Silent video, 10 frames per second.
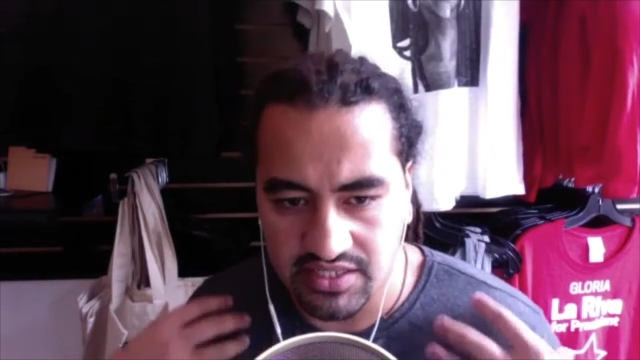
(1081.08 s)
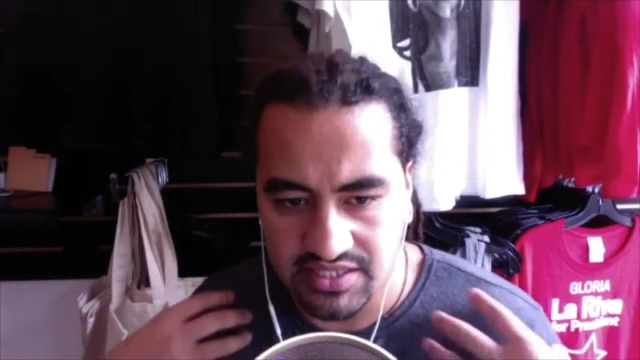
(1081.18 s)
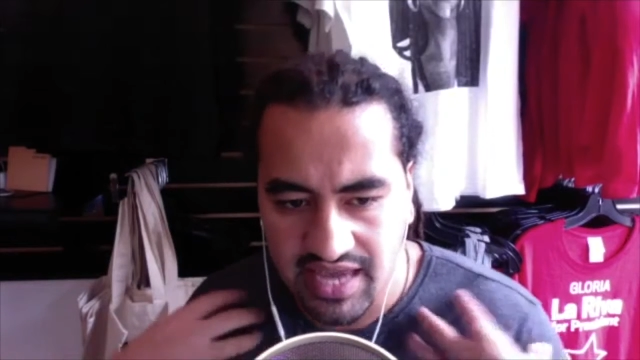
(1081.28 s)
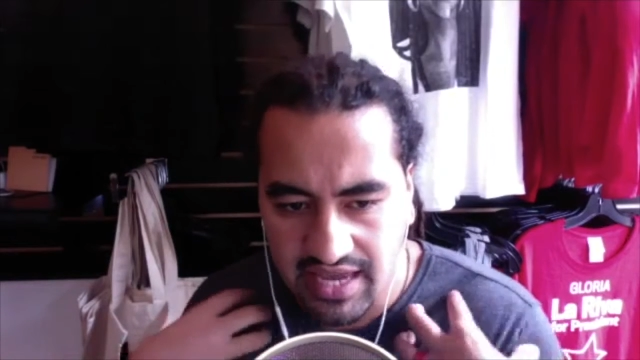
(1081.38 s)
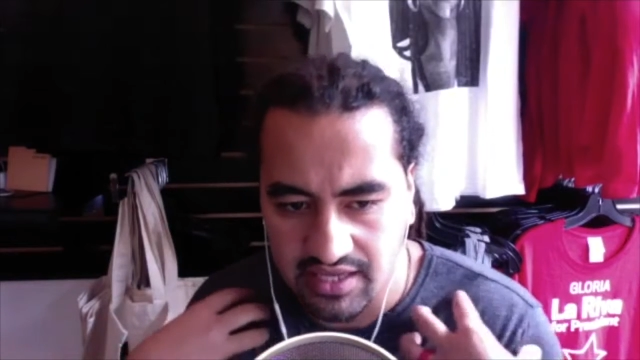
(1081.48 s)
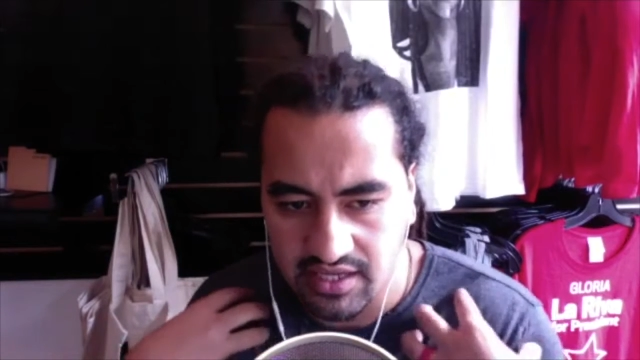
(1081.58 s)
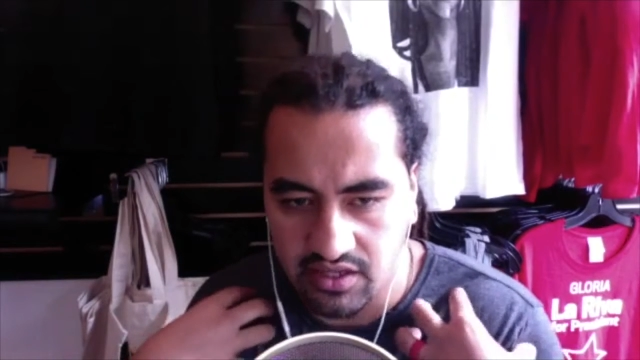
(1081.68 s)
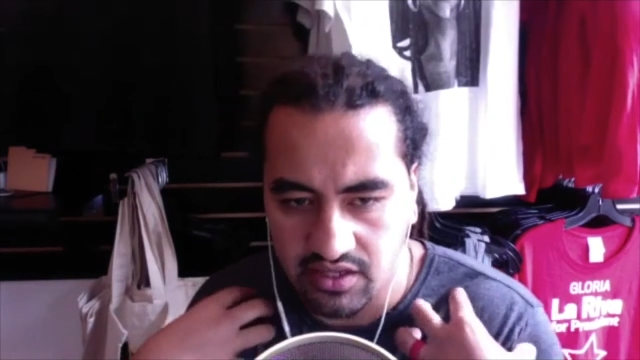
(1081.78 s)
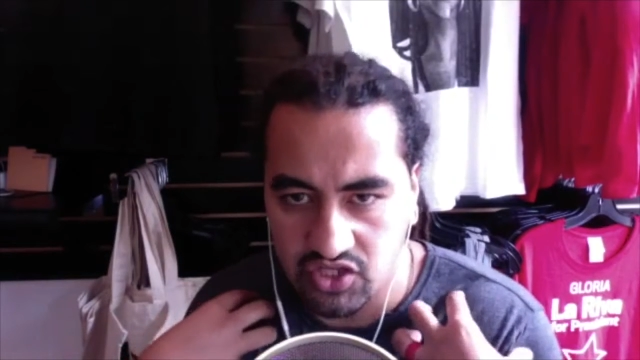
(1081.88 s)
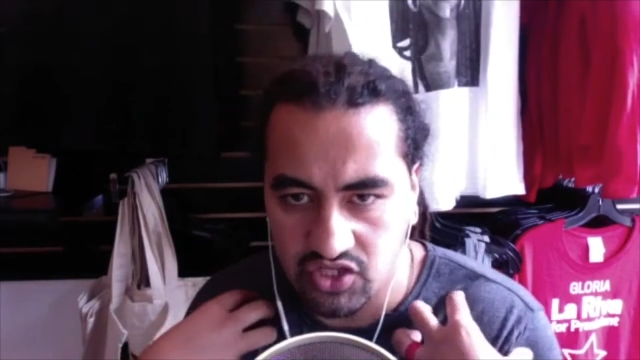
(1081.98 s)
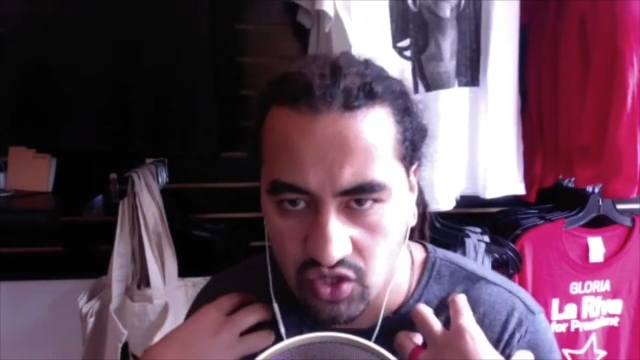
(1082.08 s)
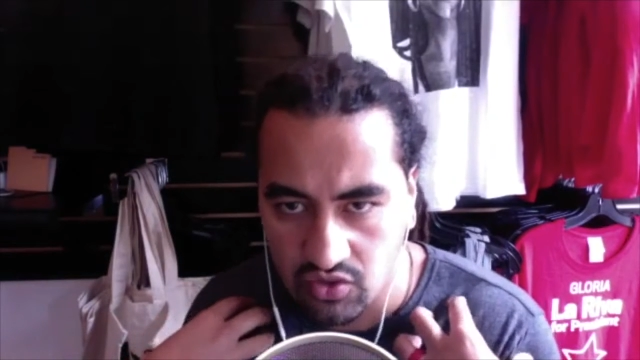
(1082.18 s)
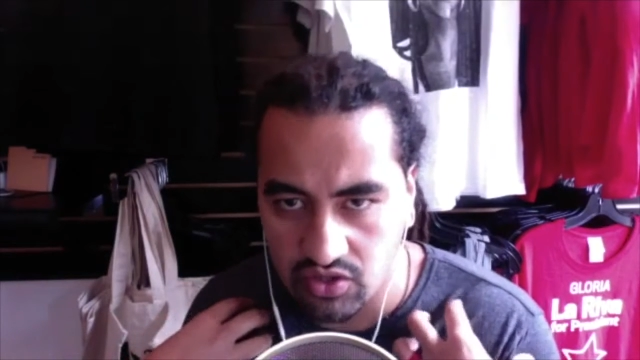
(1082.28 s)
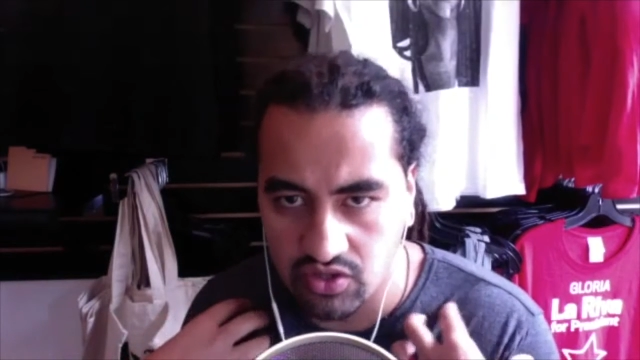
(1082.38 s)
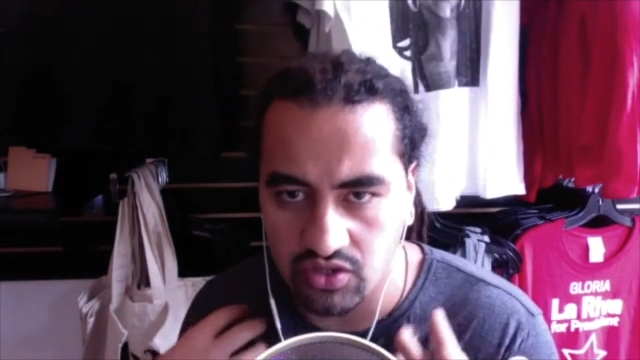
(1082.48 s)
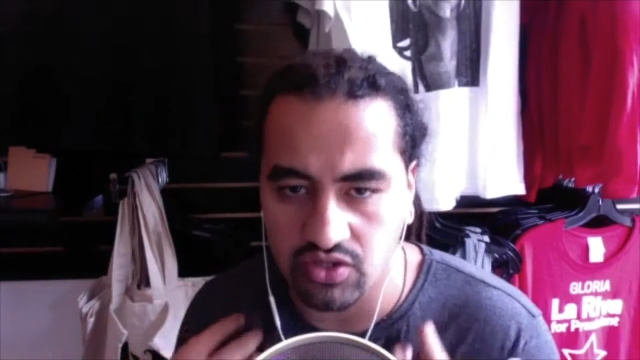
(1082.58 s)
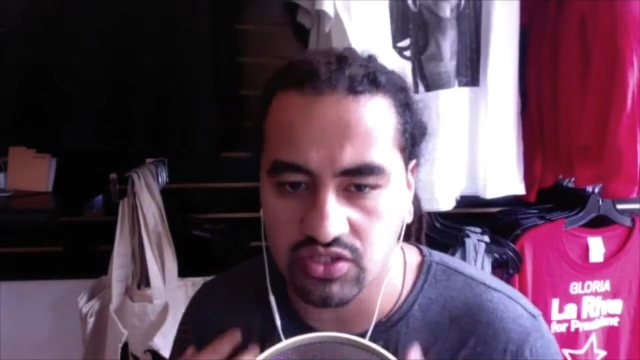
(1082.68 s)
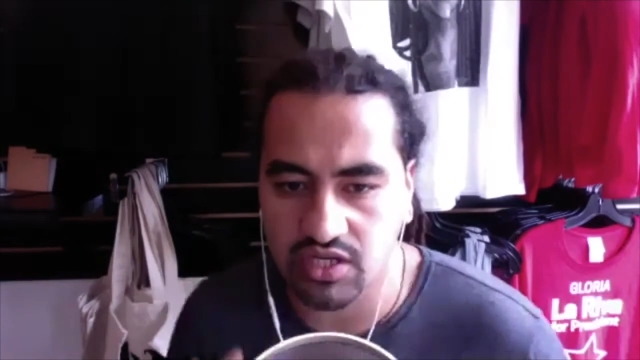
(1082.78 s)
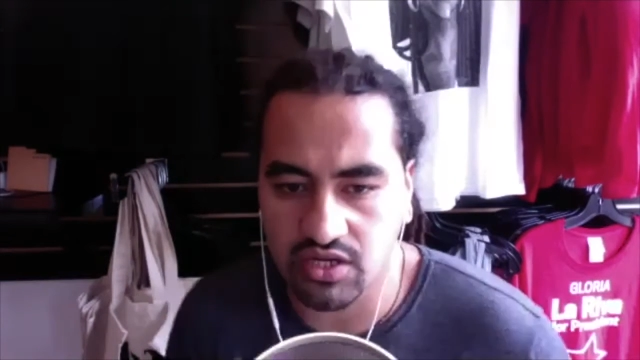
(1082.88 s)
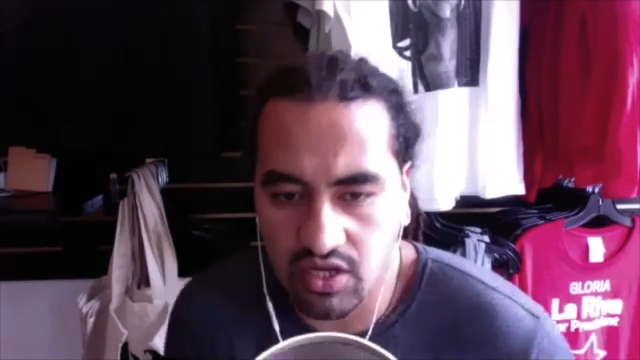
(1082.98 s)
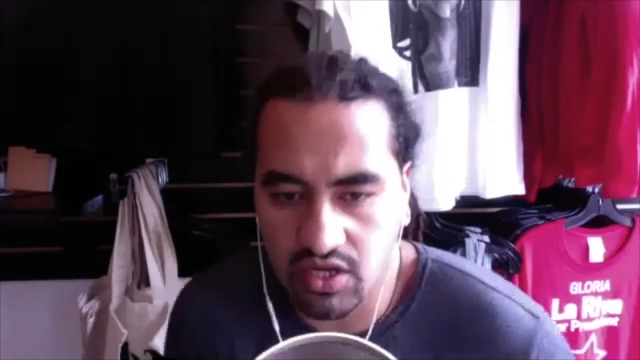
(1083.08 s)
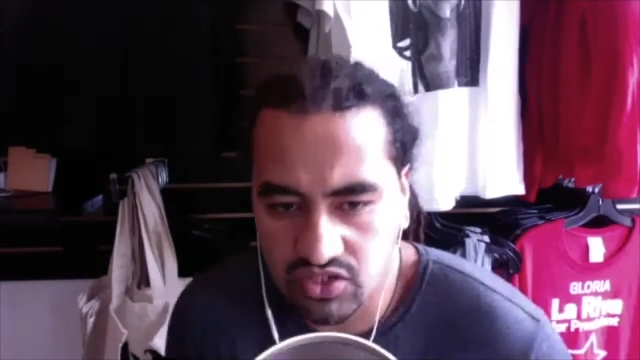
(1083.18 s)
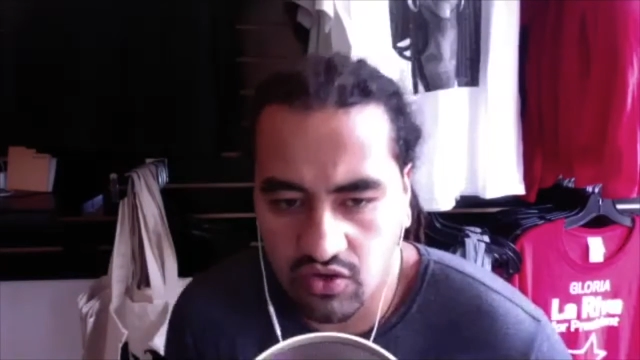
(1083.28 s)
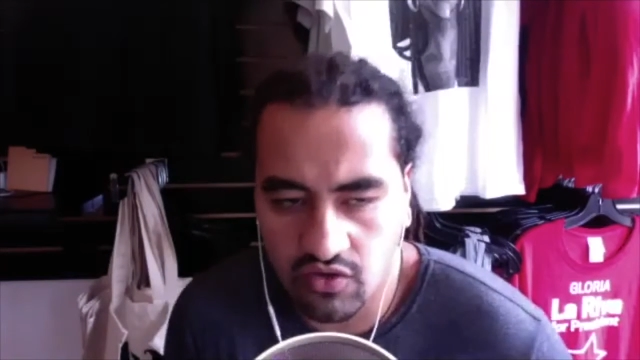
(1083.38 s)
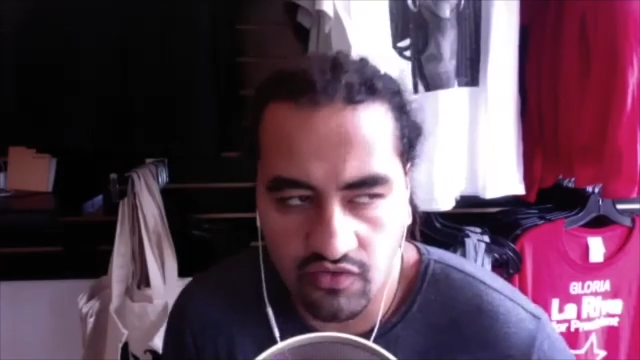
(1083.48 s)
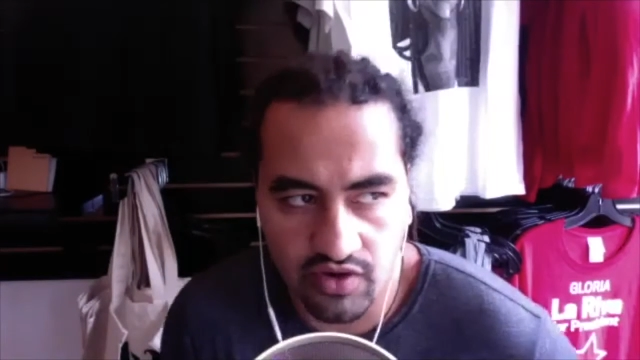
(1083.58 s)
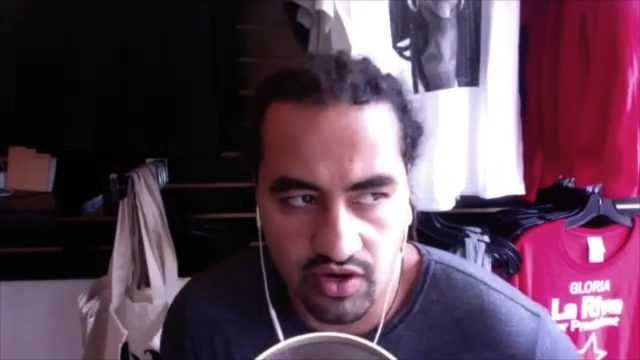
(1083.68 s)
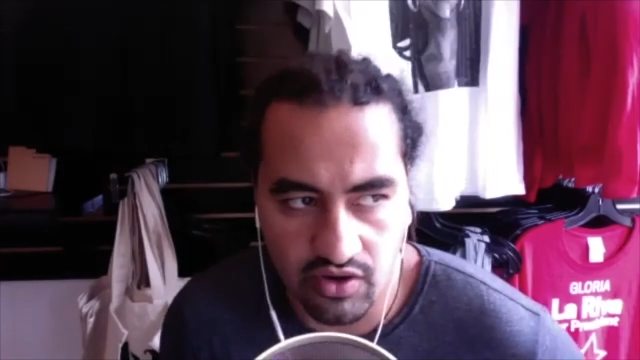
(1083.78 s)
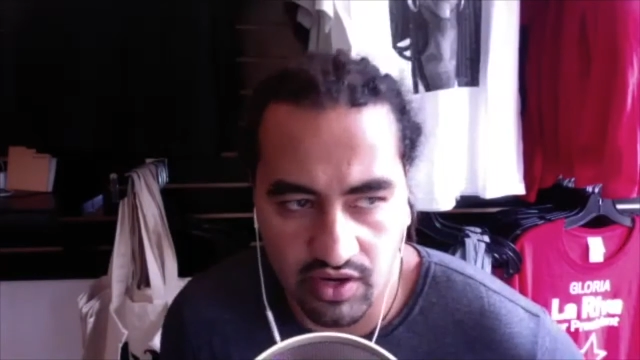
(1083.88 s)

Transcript: tight in the shoulders and hunched over,